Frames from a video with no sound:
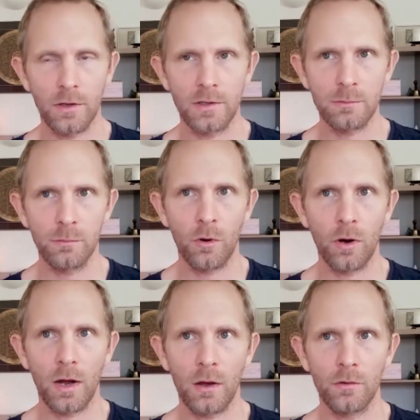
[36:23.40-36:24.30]
it's
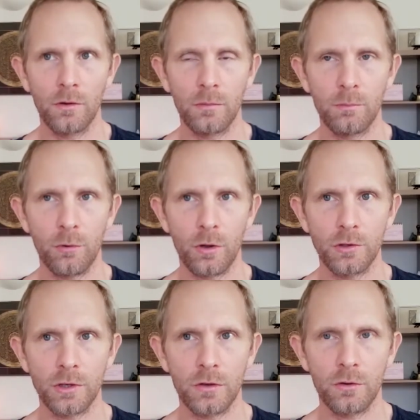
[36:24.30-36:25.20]
more how the
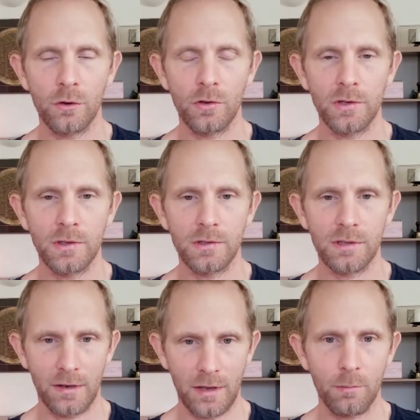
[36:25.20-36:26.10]
project got
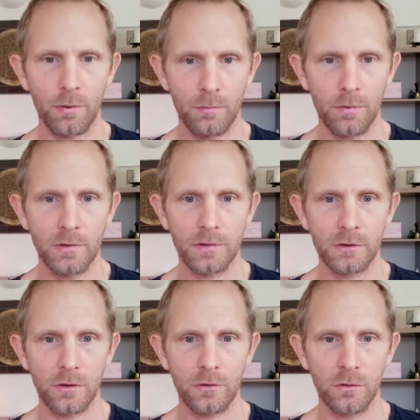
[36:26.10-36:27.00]
set up.
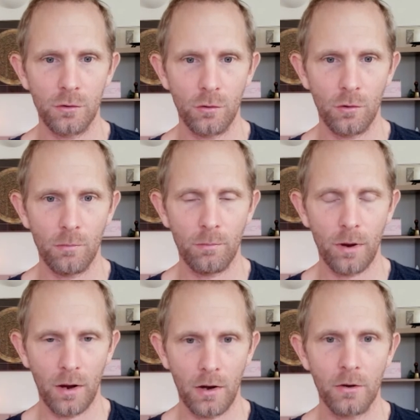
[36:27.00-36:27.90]
It's not the core
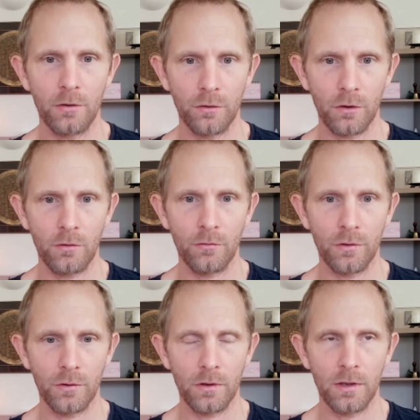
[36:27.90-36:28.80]
part of
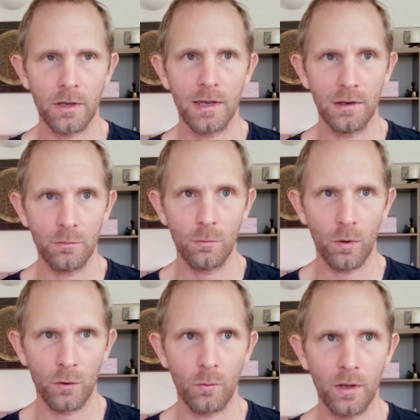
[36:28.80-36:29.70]
in
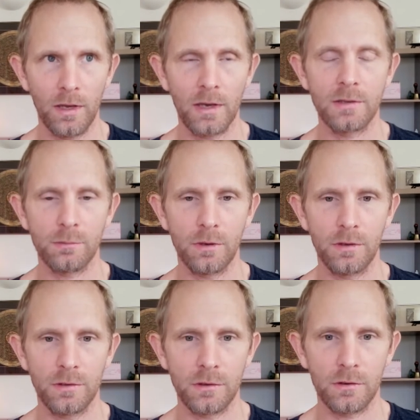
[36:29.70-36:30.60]
one way, yes, but
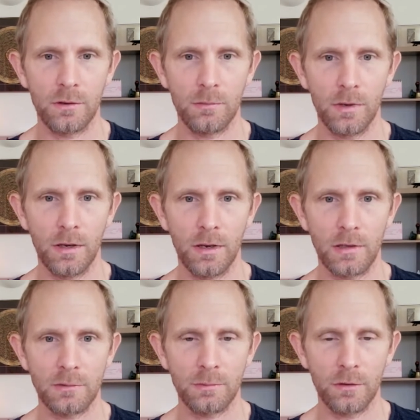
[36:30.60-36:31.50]
it's not the main
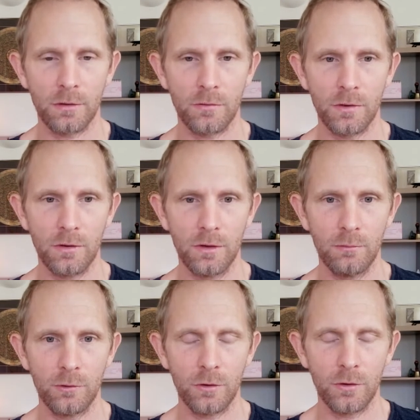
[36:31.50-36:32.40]
aspect of the
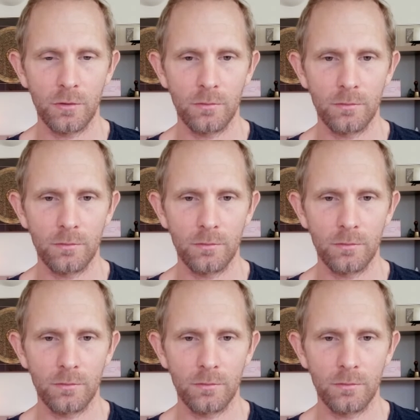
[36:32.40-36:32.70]
teamwork.